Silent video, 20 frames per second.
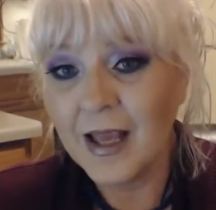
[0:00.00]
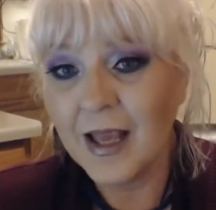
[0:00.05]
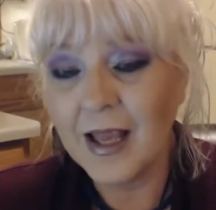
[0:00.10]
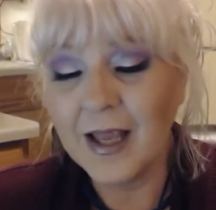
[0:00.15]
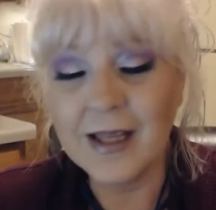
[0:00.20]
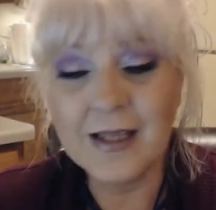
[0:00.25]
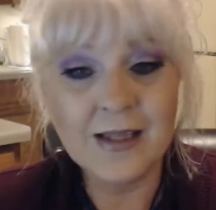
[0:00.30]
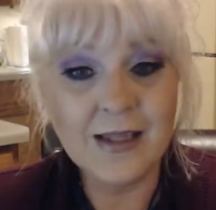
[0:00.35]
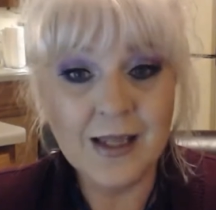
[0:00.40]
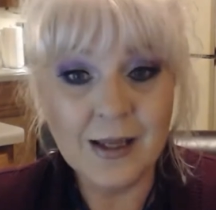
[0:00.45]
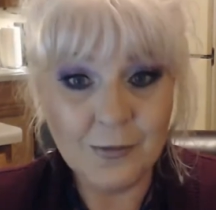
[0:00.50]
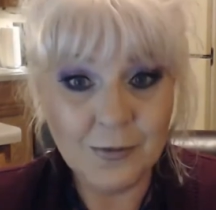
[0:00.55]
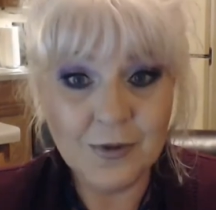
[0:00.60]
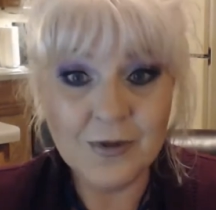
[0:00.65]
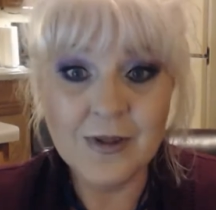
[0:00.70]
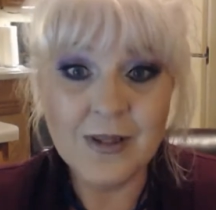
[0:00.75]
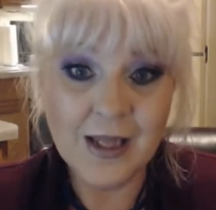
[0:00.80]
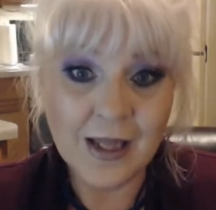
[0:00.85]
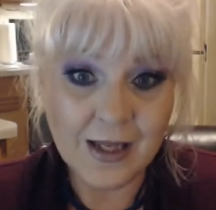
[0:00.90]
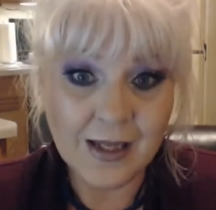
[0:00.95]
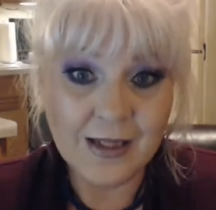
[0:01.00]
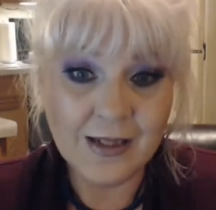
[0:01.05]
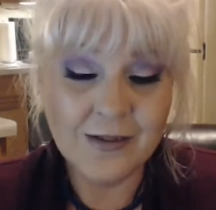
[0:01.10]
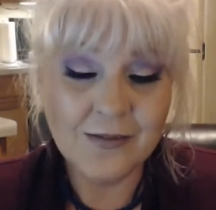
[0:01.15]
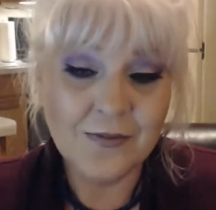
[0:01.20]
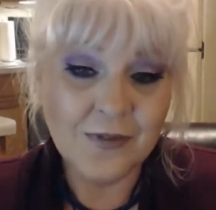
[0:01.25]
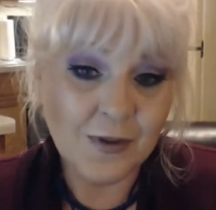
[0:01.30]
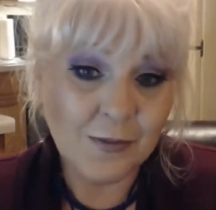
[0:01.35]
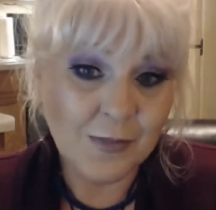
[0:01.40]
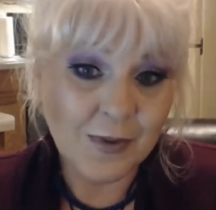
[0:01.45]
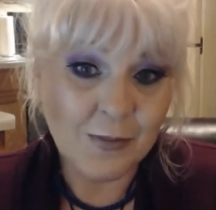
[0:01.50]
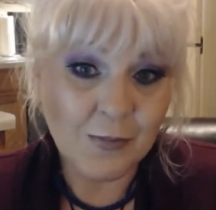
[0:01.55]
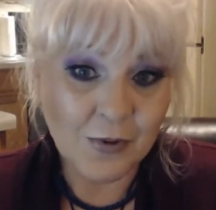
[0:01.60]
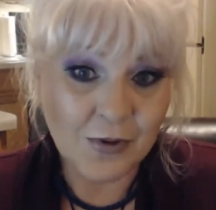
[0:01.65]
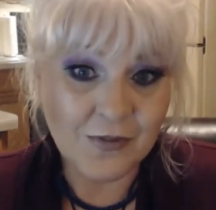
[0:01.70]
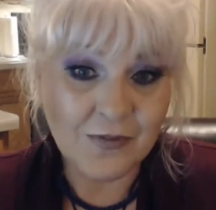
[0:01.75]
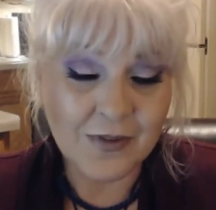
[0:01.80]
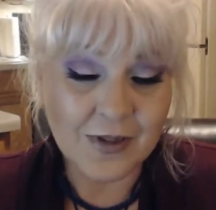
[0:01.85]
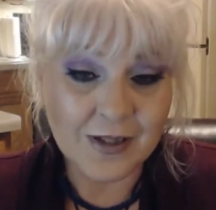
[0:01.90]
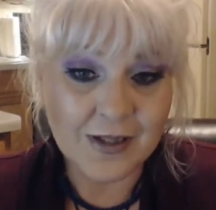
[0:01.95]
And they would then fit me
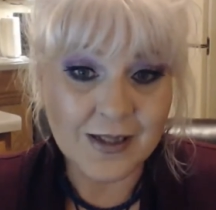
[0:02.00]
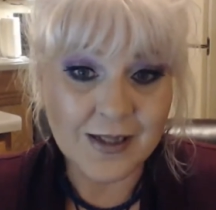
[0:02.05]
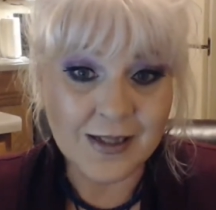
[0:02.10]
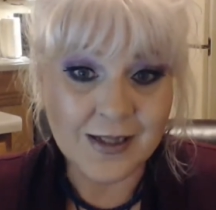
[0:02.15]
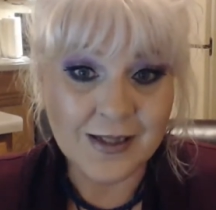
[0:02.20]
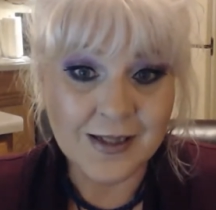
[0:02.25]
perfectly.